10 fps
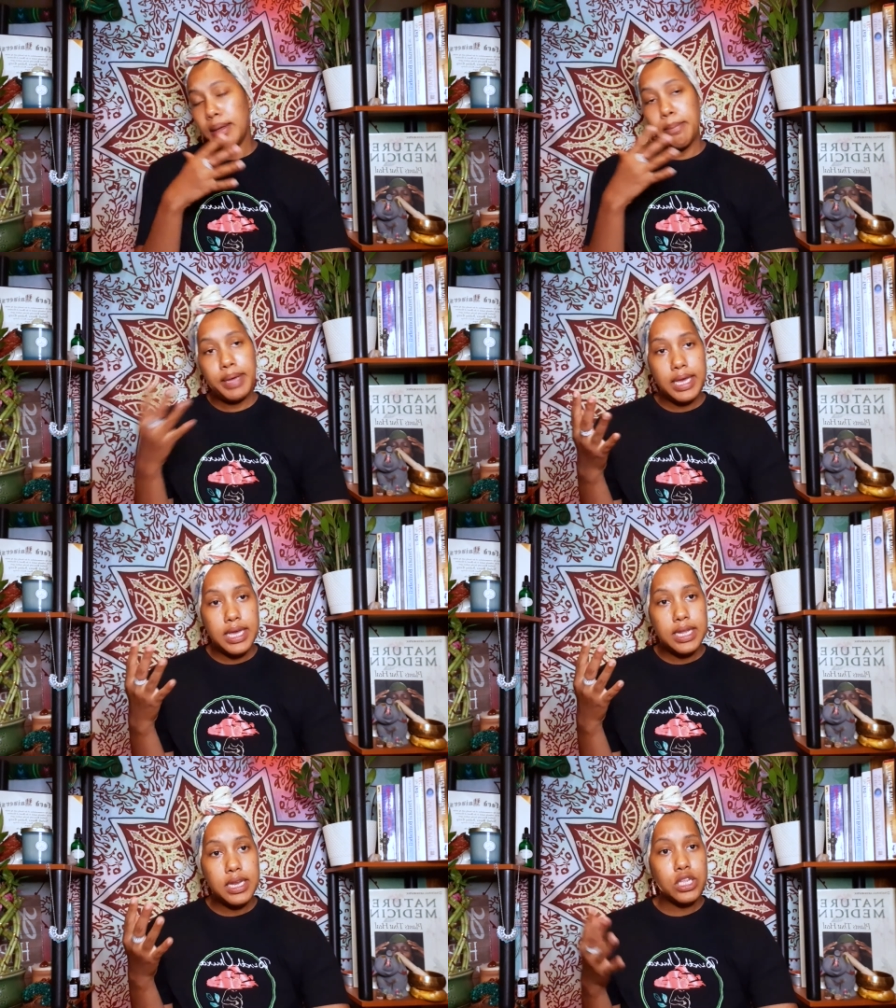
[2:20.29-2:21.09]

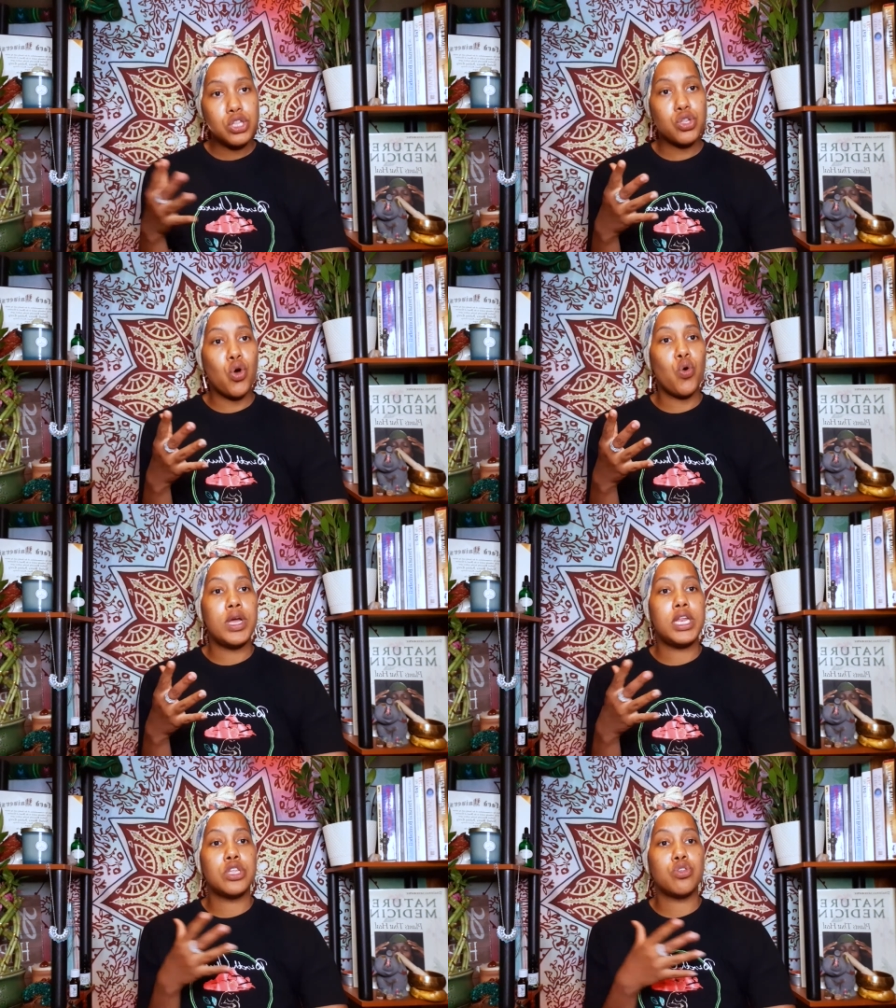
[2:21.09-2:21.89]
bean, so
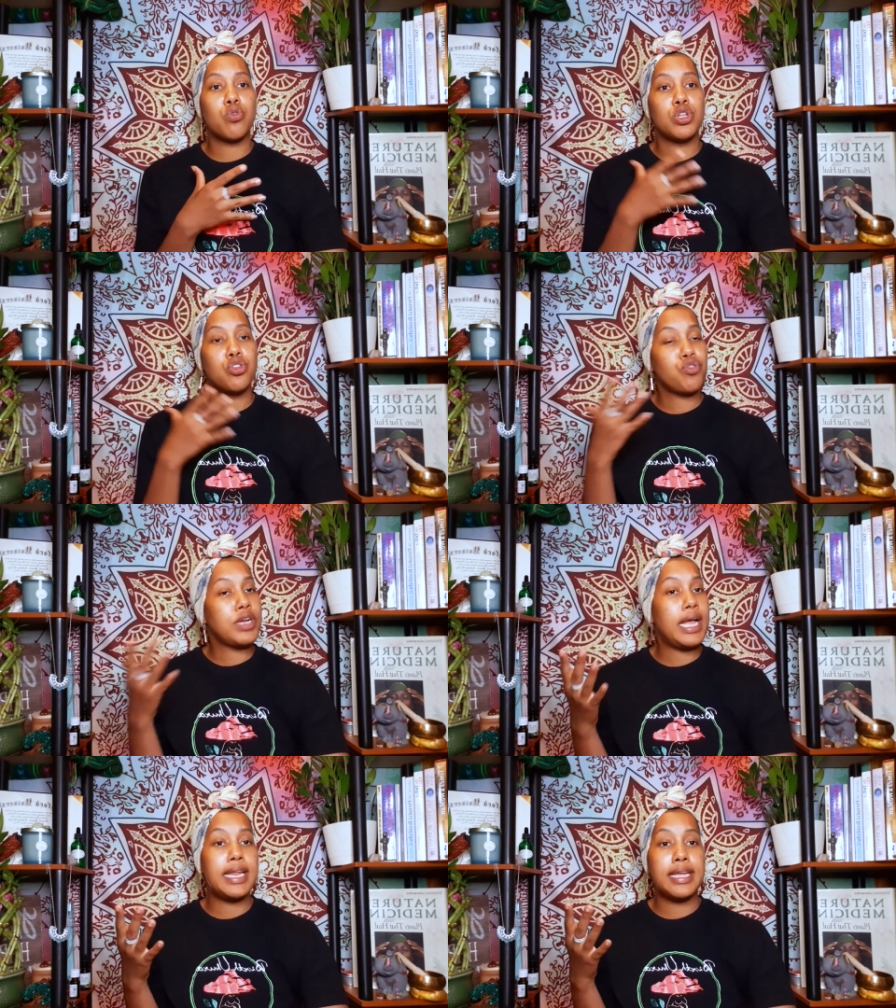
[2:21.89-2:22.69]
it is going to
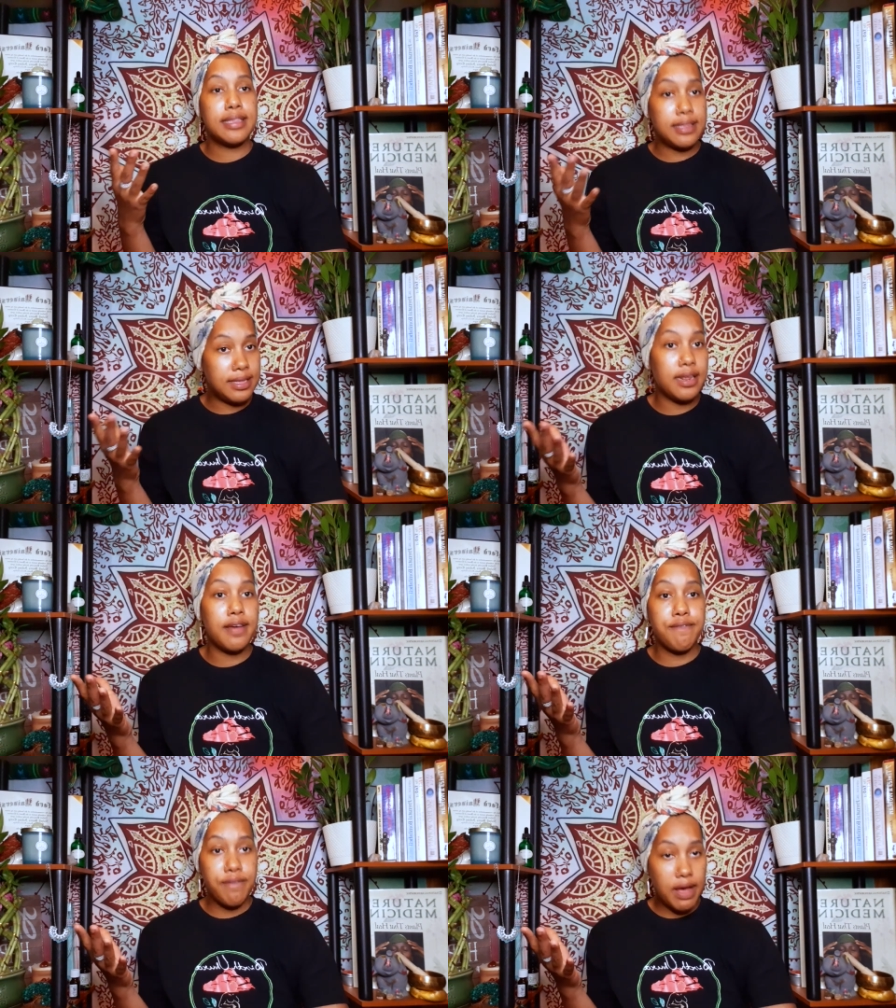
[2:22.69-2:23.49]
create an acidic
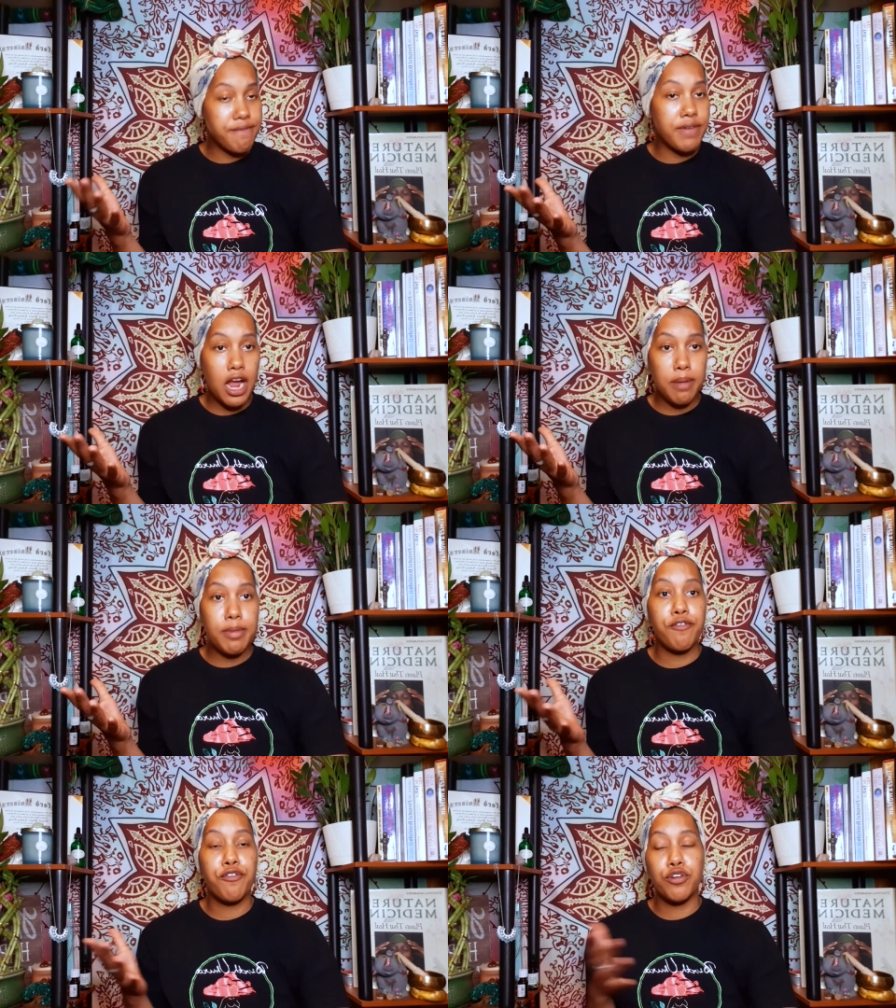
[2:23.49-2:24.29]

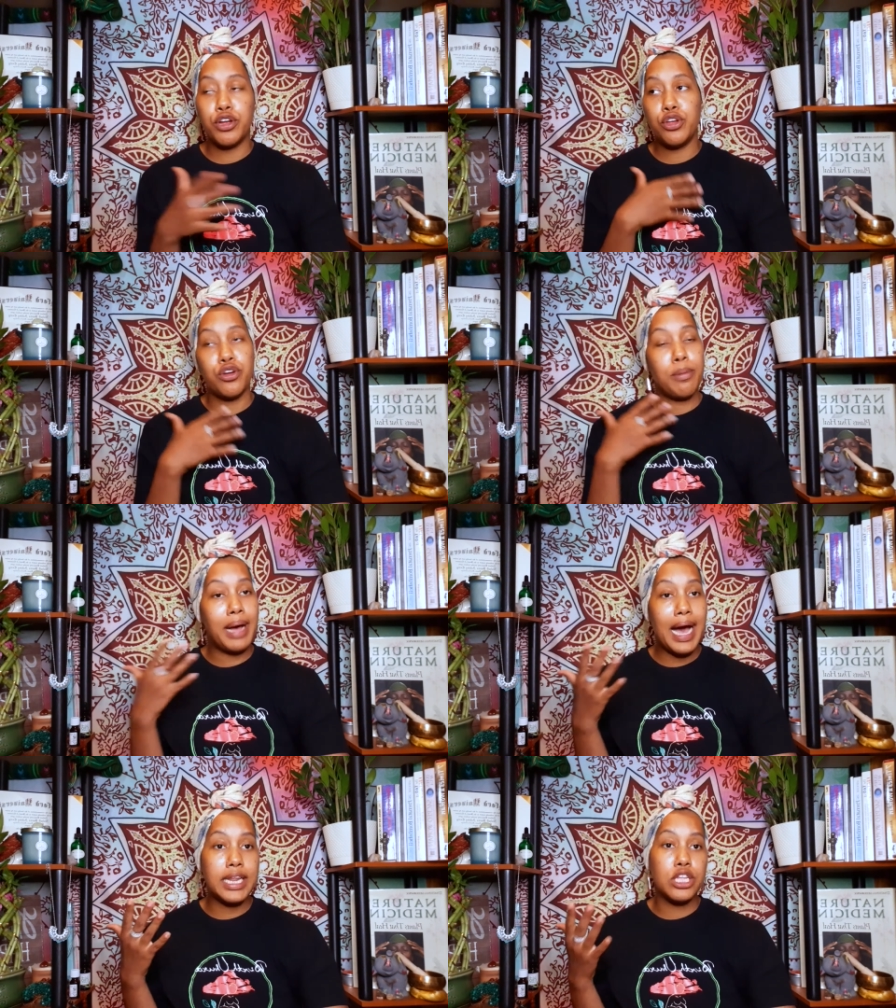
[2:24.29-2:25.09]
environment for your
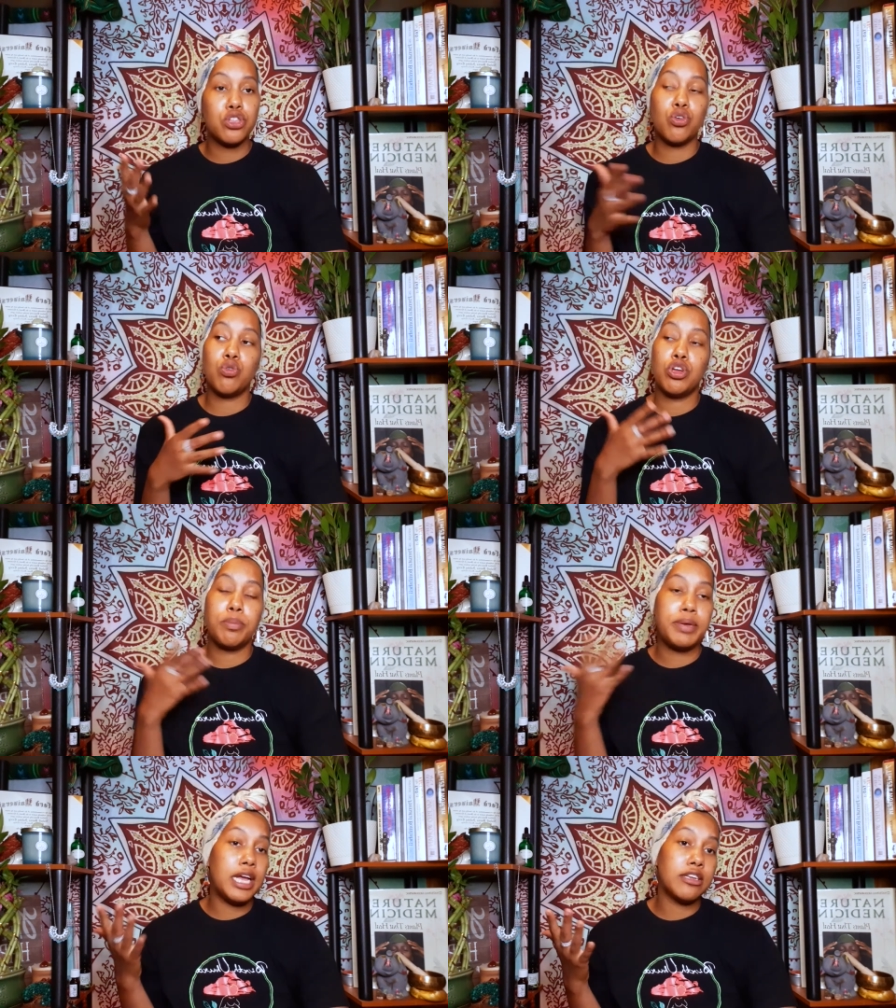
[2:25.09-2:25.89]
body, so your
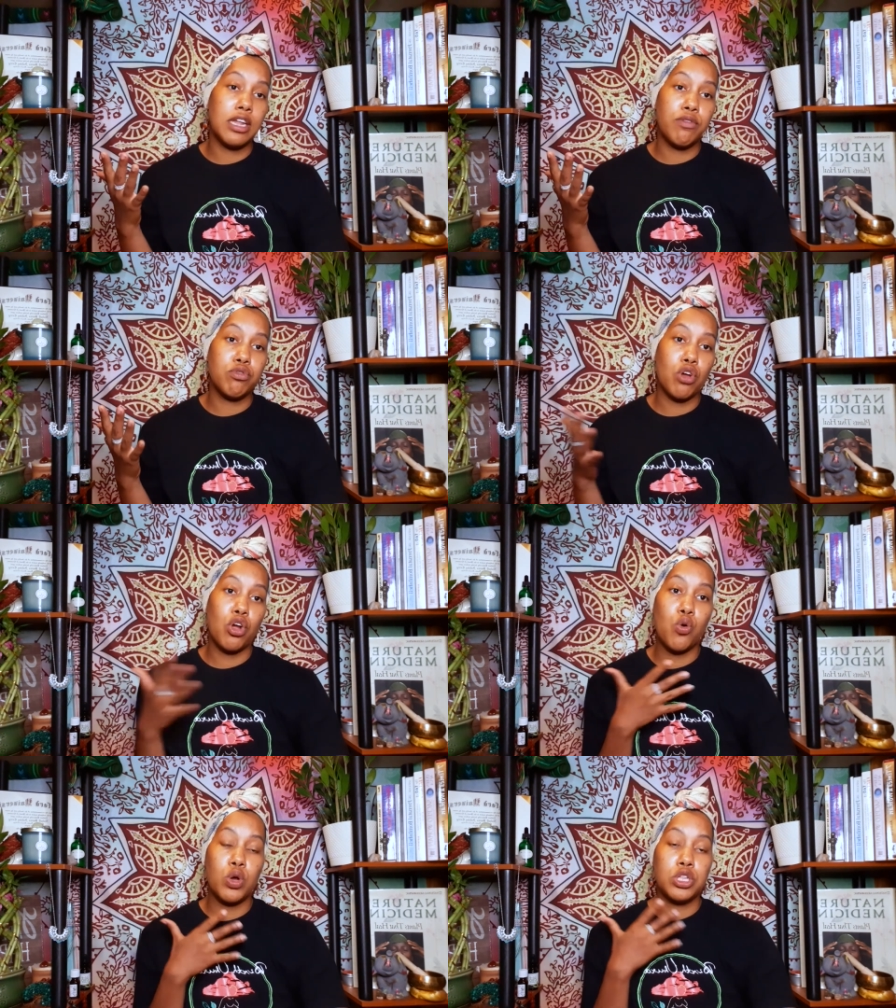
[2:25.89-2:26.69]
pH levels are
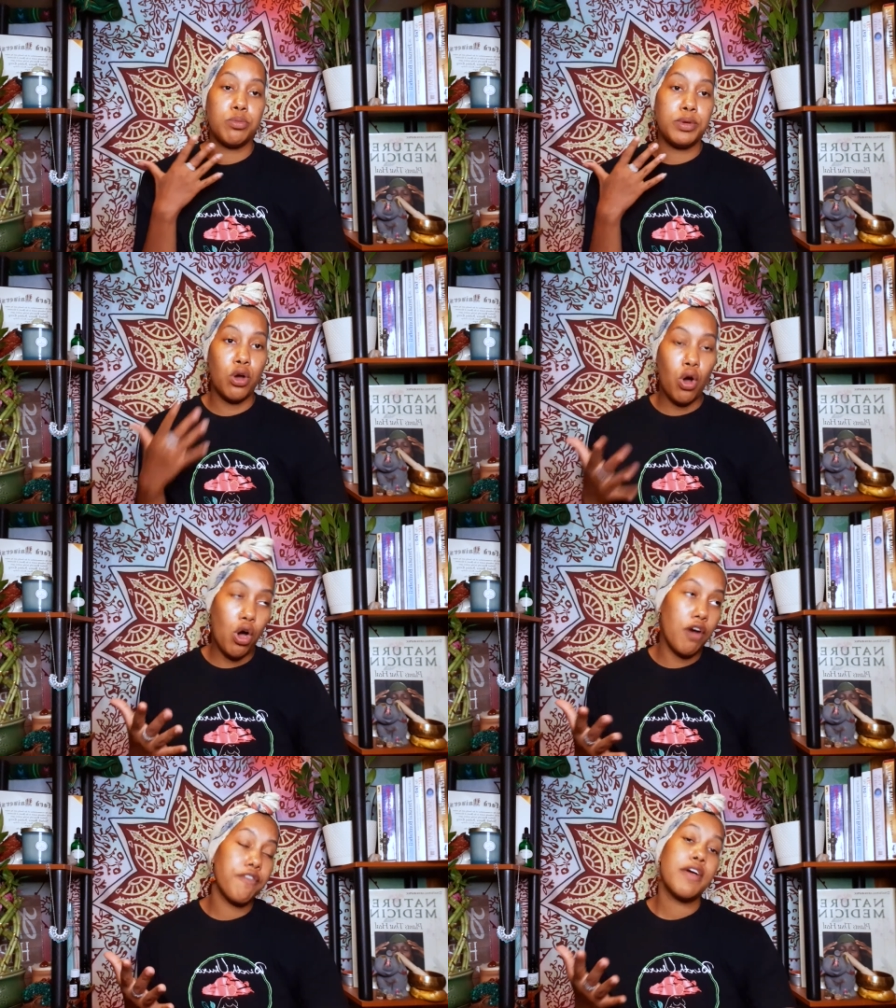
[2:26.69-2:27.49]
going to be
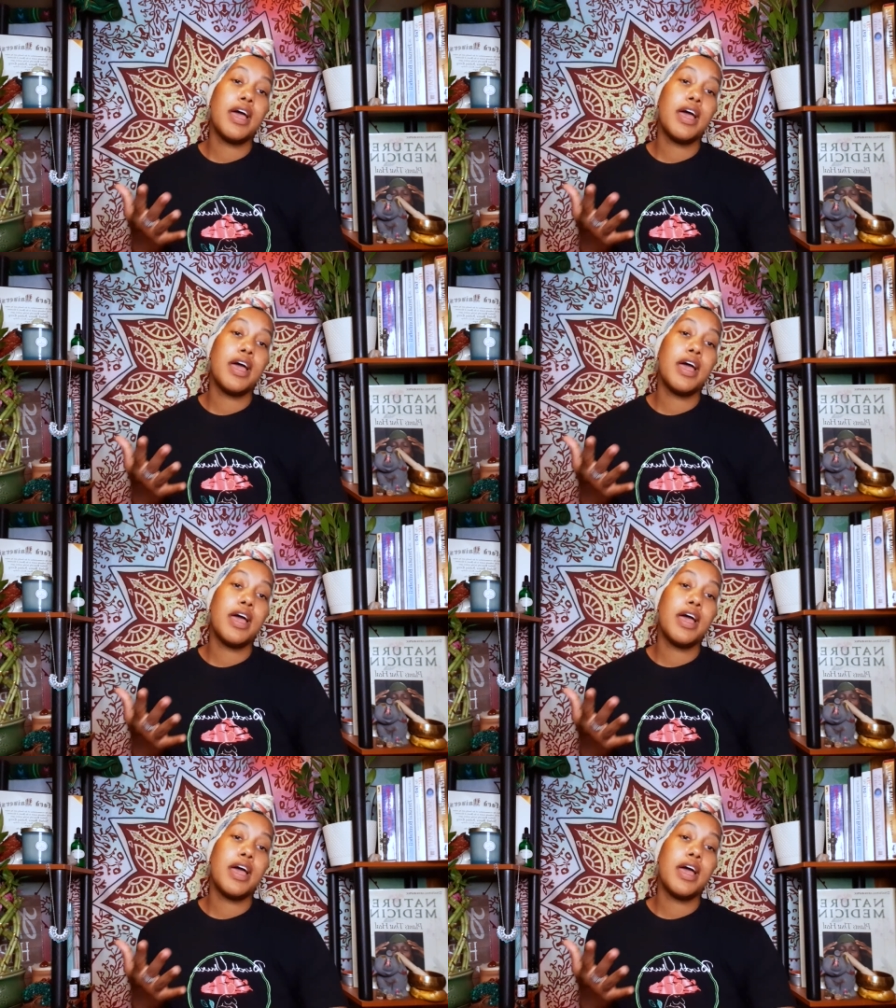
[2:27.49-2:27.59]
off.